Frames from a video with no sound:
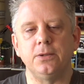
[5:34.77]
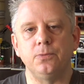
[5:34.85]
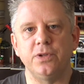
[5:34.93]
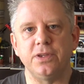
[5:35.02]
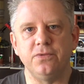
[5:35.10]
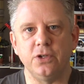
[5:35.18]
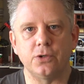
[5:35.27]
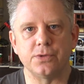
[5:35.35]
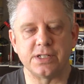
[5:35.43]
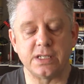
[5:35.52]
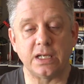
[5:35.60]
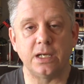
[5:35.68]
with the
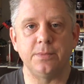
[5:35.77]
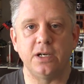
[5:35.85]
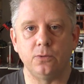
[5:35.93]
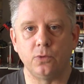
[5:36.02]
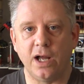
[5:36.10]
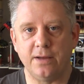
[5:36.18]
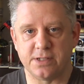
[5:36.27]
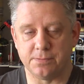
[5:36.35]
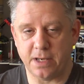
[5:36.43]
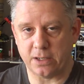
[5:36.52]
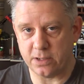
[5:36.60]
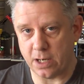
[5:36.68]
vehicles as they come out, we'll have some
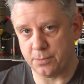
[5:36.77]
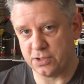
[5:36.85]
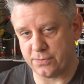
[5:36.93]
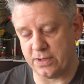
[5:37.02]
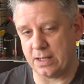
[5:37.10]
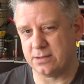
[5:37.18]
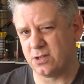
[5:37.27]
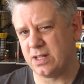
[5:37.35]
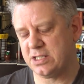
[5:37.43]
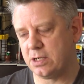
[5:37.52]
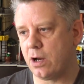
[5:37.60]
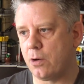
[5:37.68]
better numbers for that. So
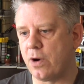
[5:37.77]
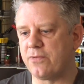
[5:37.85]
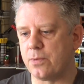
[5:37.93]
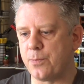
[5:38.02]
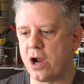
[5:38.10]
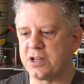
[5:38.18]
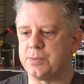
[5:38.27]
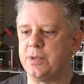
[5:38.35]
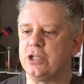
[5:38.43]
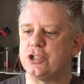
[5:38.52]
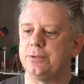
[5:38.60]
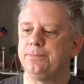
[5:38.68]
that's a rough
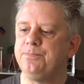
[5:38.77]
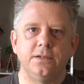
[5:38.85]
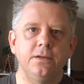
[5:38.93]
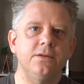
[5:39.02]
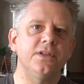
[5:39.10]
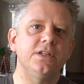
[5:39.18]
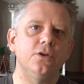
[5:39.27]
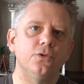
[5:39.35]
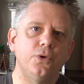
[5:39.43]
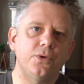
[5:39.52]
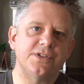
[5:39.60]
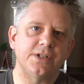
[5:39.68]
approximation. The other thing you'll
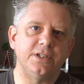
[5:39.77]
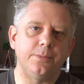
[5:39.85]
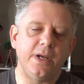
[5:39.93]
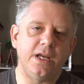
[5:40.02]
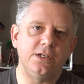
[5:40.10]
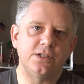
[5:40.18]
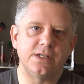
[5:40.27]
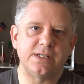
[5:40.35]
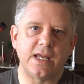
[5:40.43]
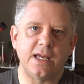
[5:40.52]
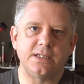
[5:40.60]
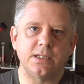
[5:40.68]
notice on the page is
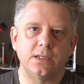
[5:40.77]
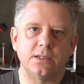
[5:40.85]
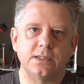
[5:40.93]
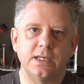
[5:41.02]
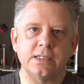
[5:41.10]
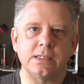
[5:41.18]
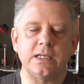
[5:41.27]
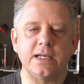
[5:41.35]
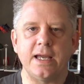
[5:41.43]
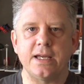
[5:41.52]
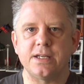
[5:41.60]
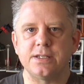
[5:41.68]
that Tesla
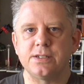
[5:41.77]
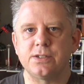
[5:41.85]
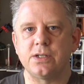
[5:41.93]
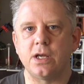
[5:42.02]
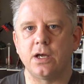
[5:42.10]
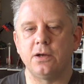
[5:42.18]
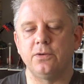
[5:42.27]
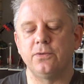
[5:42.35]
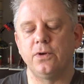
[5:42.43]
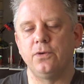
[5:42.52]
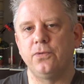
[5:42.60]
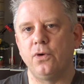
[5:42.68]
has,
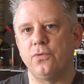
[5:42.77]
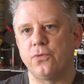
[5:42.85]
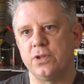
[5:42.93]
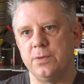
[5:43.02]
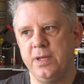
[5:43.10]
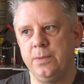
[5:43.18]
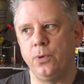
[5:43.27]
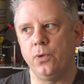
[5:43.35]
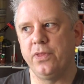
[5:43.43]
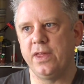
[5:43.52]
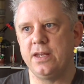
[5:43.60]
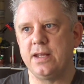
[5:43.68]
for the
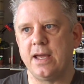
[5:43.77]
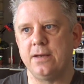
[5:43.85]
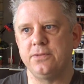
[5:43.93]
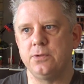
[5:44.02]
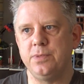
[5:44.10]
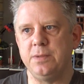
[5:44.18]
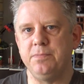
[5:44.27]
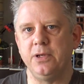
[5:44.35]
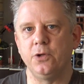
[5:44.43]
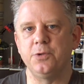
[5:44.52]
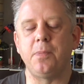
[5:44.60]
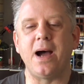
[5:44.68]
people that have to be
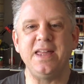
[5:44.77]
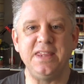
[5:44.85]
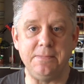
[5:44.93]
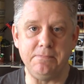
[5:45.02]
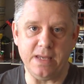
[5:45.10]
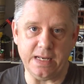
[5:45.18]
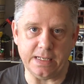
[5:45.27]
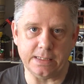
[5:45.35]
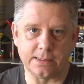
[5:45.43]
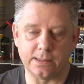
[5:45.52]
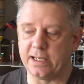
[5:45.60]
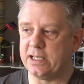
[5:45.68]
billed by the
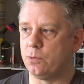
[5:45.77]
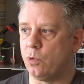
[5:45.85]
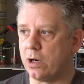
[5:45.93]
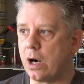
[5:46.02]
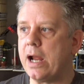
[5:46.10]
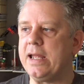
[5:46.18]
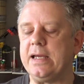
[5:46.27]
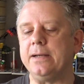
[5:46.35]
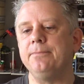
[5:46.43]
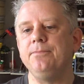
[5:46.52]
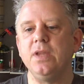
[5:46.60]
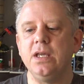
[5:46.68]
minute, like where I am,